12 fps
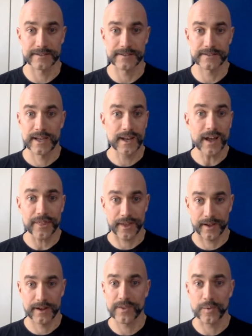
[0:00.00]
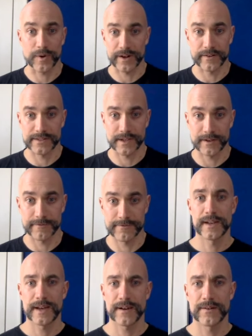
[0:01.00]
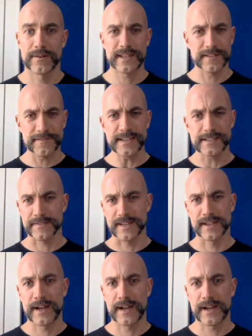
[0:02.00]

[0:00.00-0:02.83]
and nothing in the water itself. Now, on the face of it,